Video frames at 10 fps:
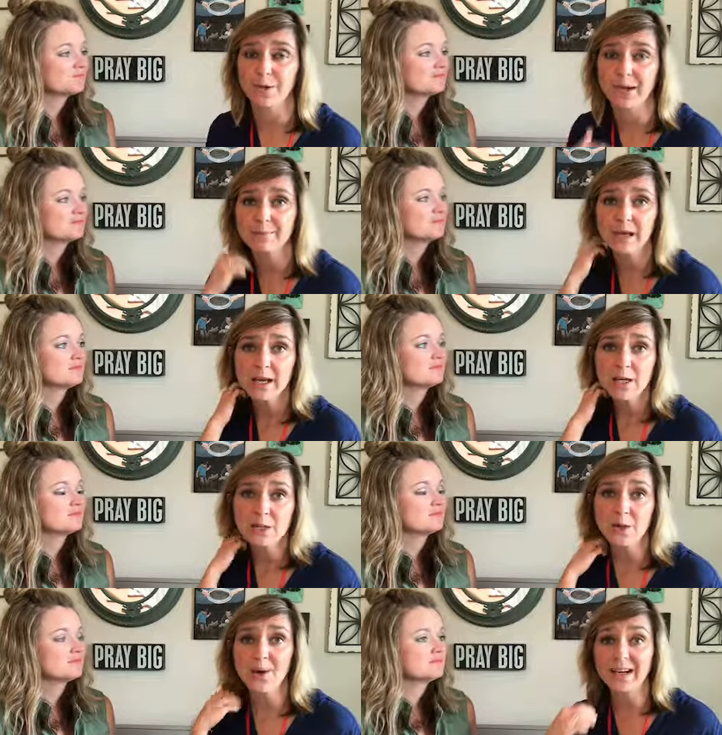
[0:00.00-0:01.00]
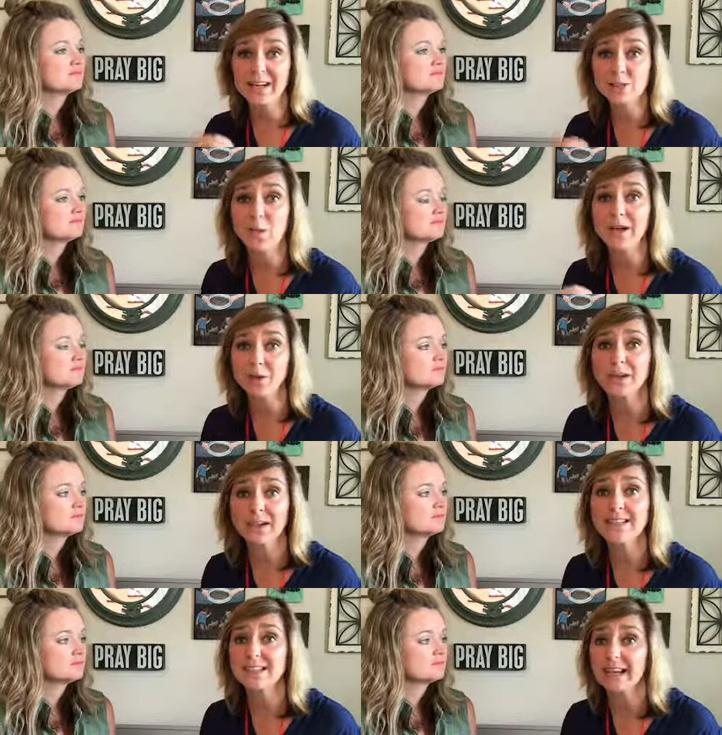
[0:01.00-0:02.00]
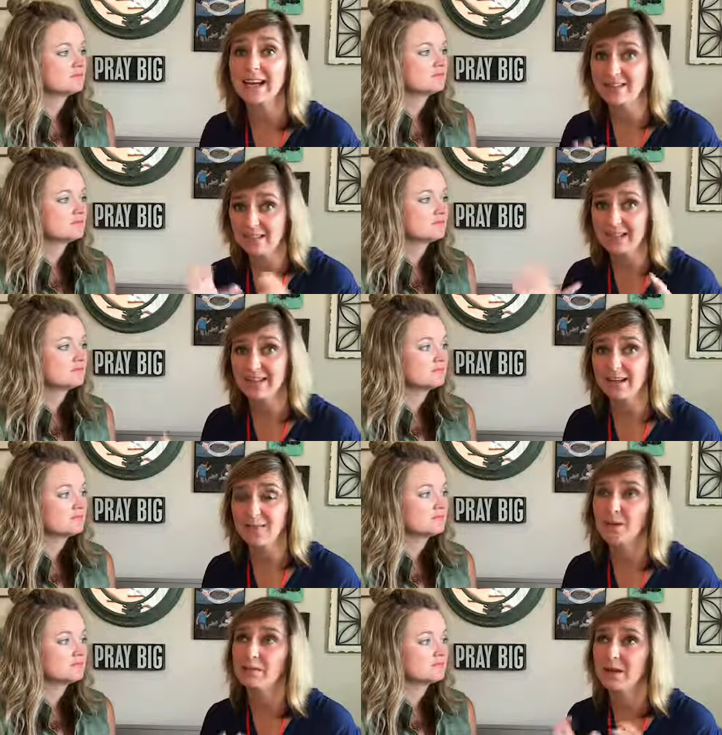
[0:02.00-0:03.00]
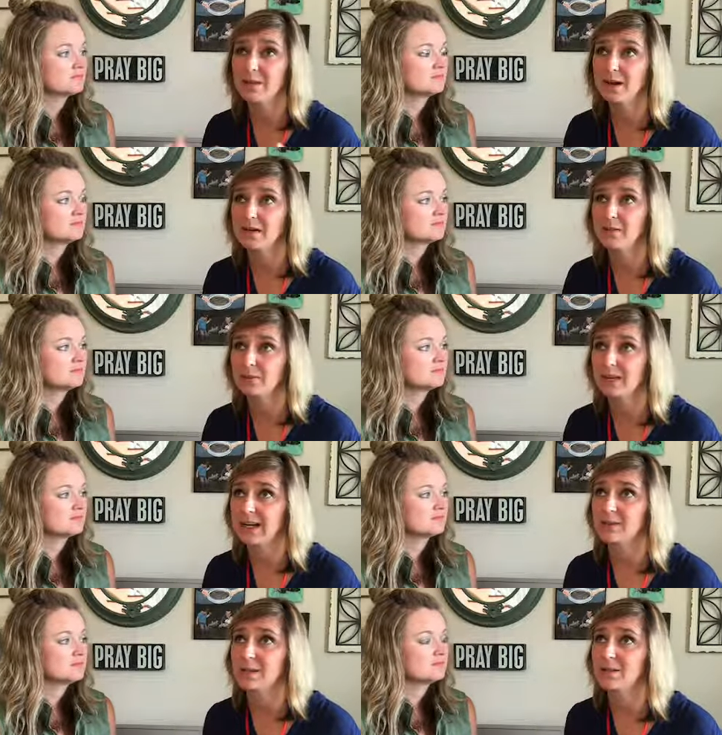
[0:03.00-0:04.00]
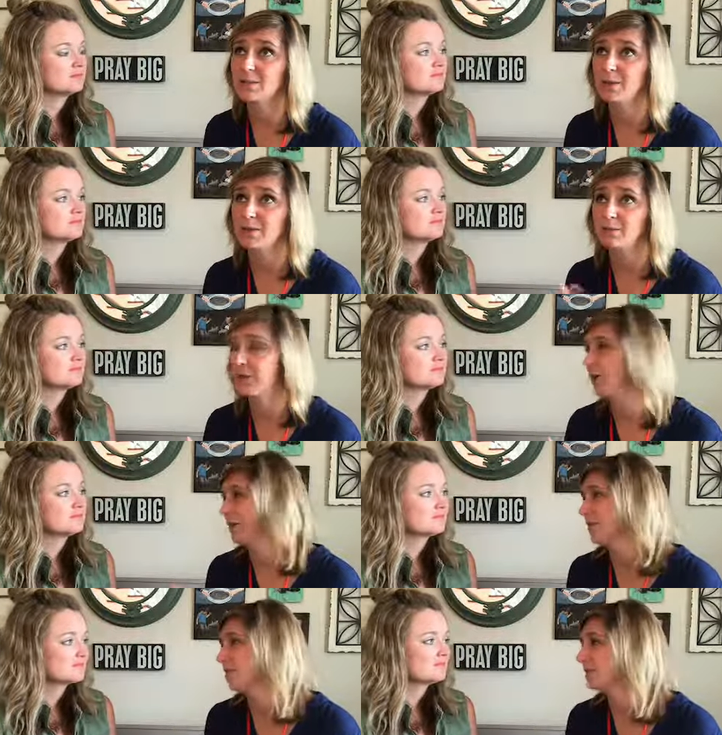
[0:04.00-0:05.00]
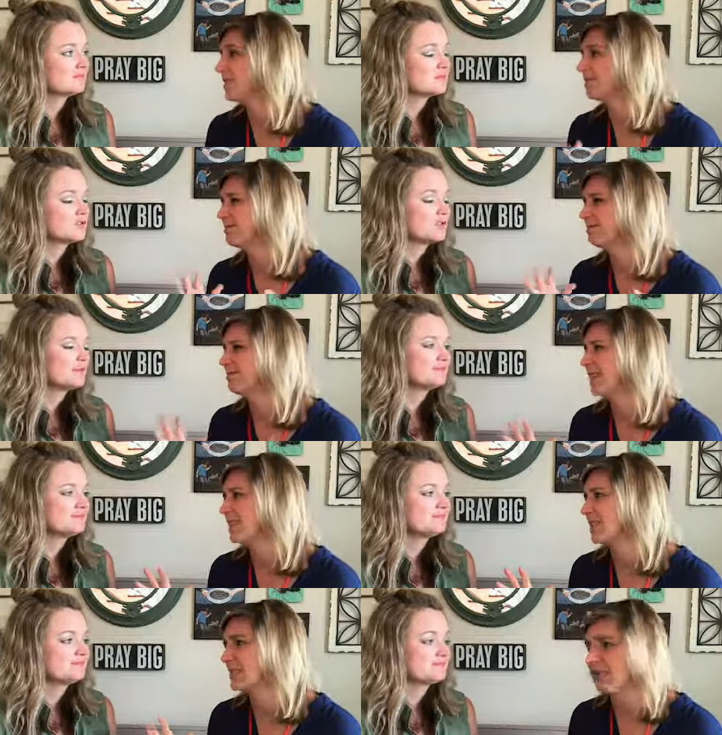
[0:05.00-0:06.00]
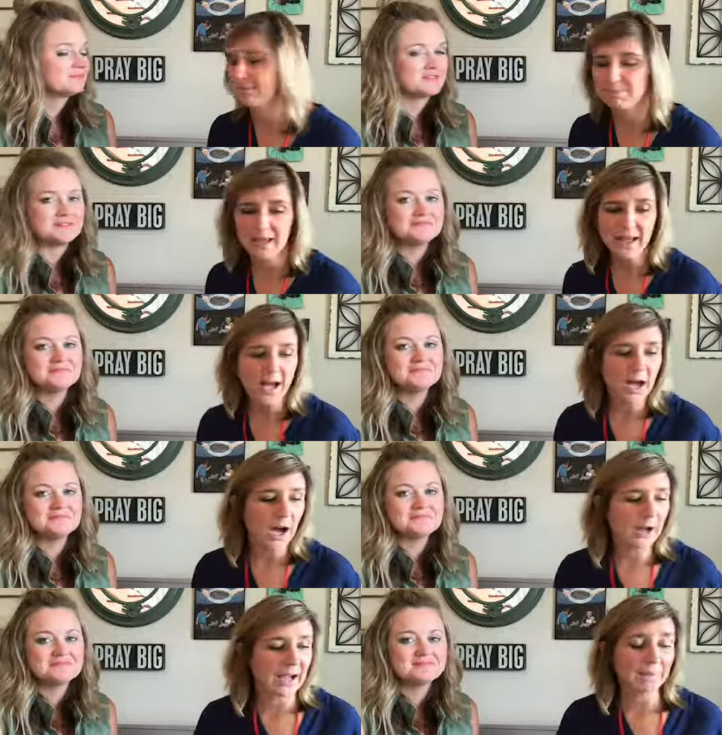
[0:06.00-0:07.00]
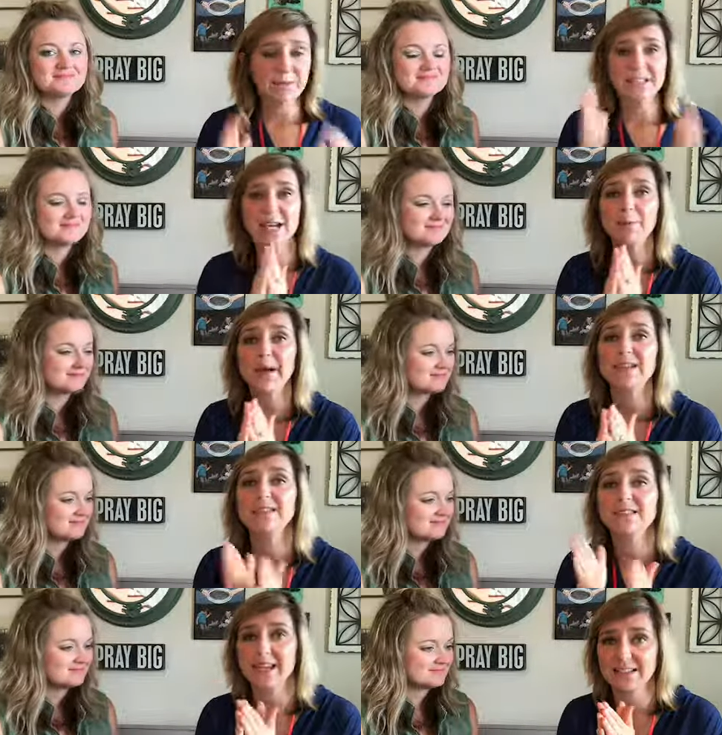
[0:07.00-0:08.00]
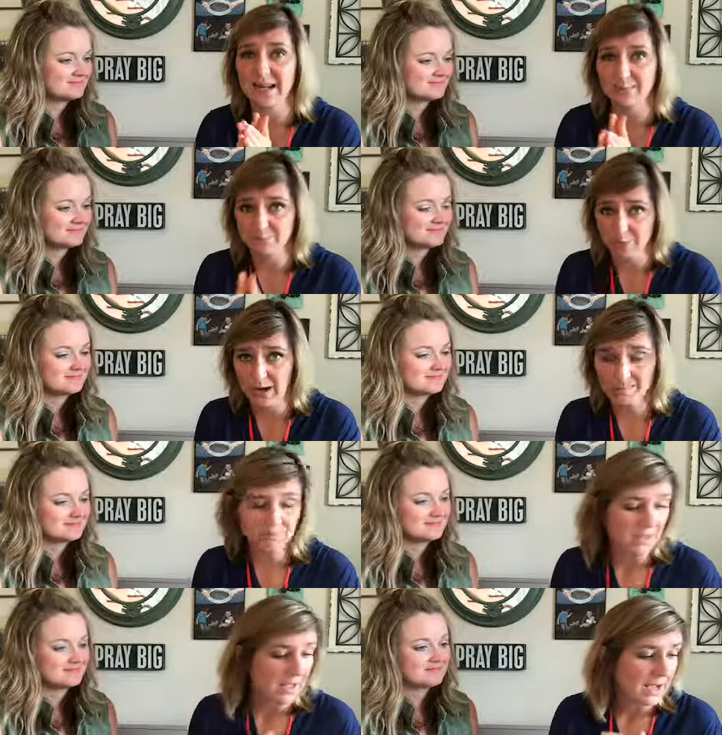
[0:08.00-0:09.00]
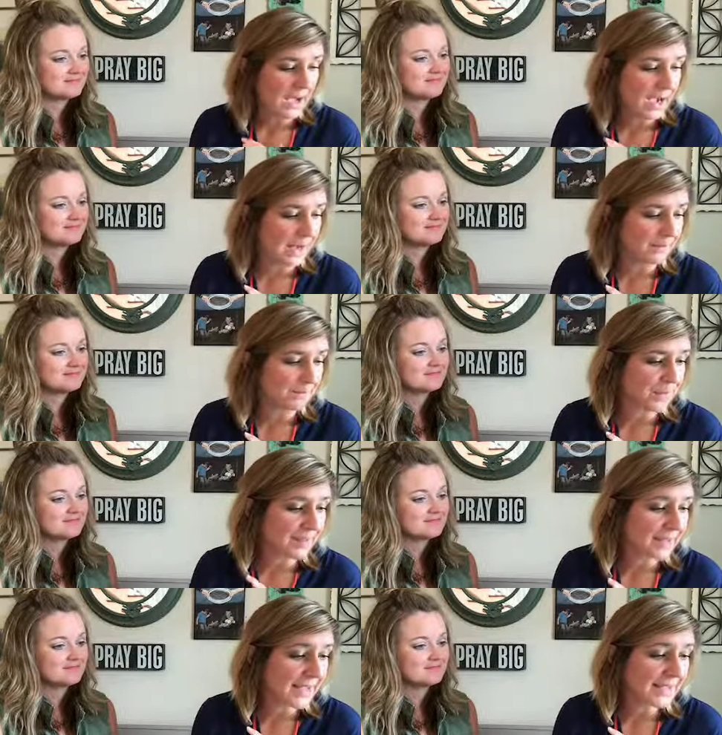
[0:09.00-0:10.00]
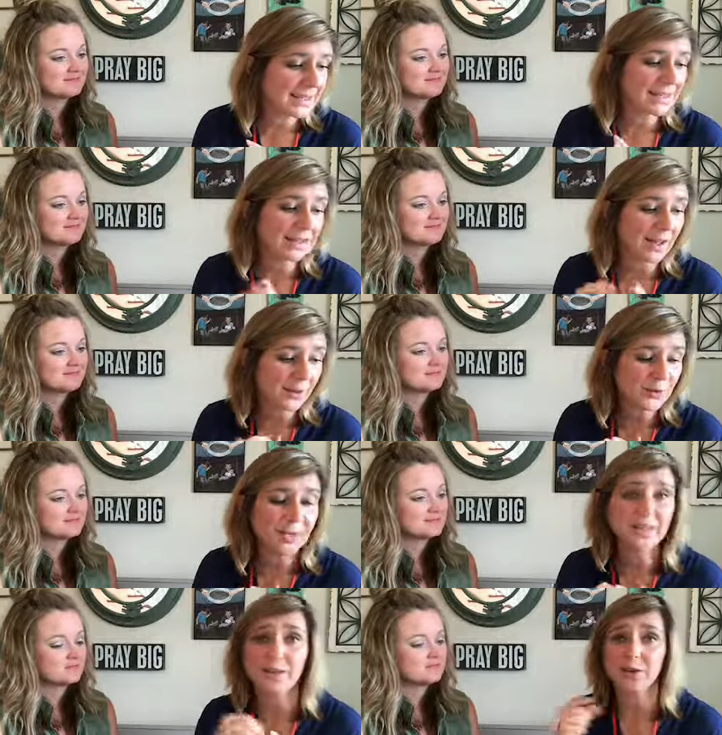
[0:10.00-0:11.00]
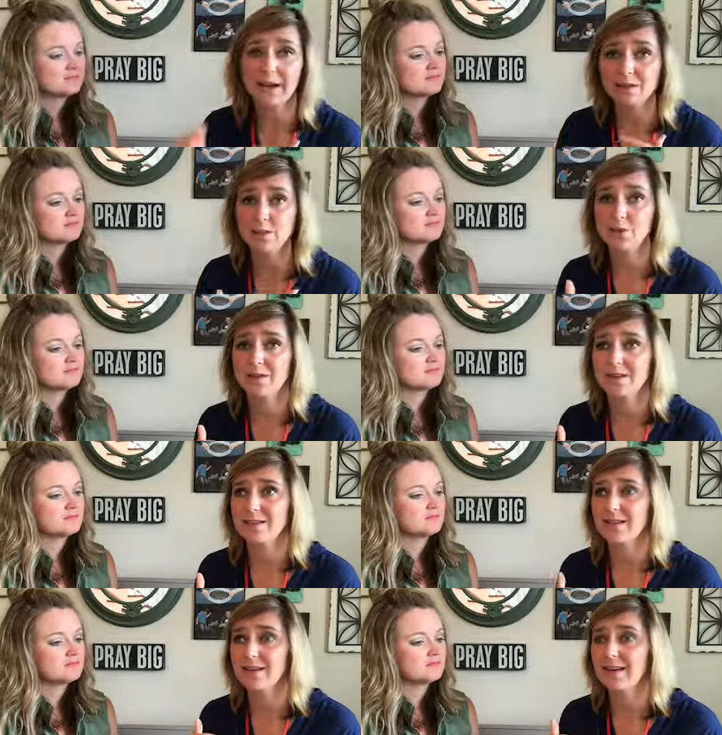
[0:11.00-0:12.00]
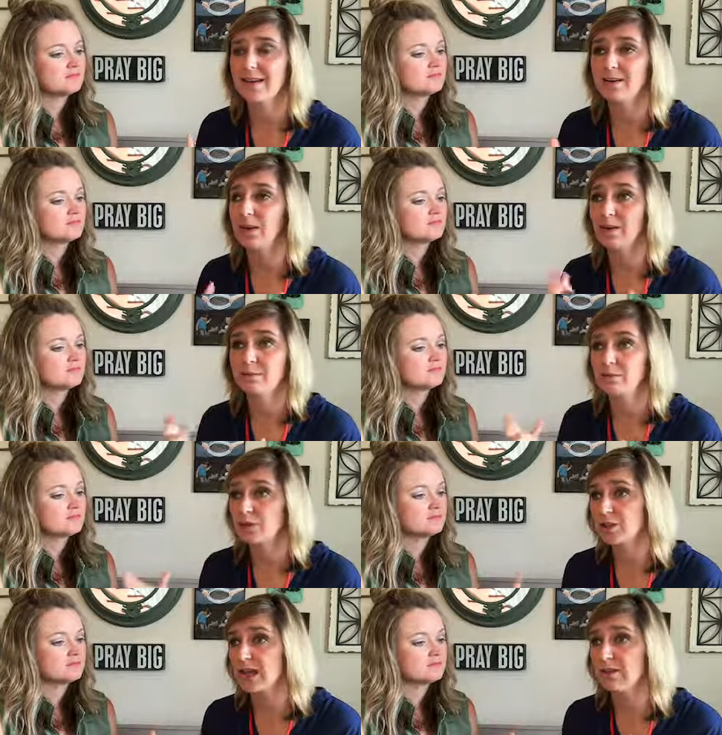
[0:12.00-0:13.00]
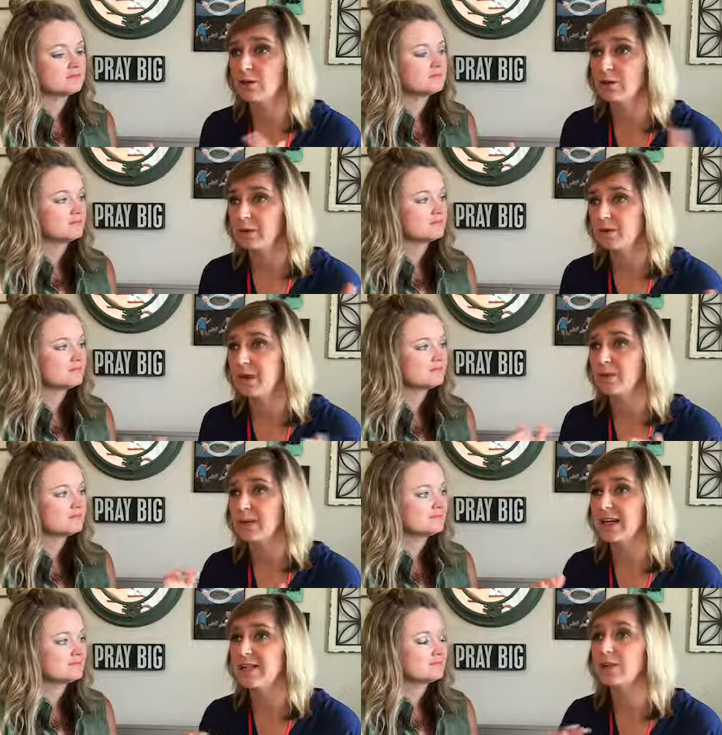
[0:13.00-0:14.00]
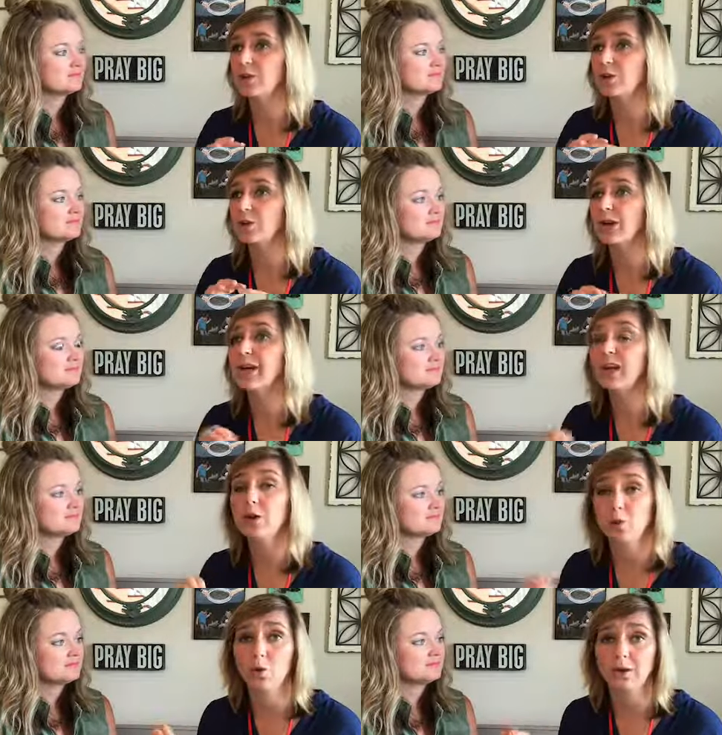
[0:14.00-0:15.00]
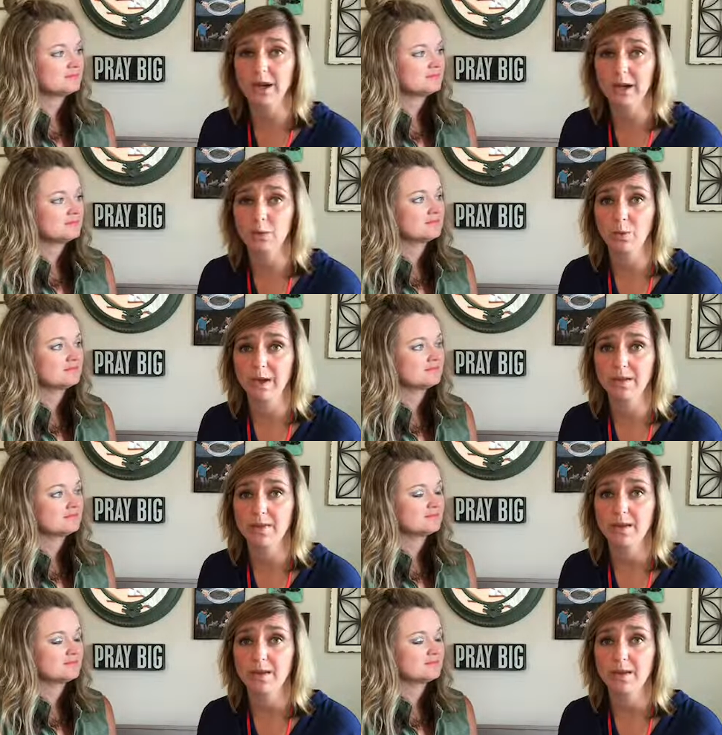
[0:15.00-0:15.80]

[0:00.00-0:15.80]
Speaker 1: thing. So, and guess what? Your kids can. Like they, well, maybe not little tiny babies, but we all have seasons. Sure, it's gonna be fine. fine. Okay, but set a place, set a time, right? Um, then the other thing that you're gonna have to do with this, and, and just kind of what we were saying with kids, you're gonna need to coordinate with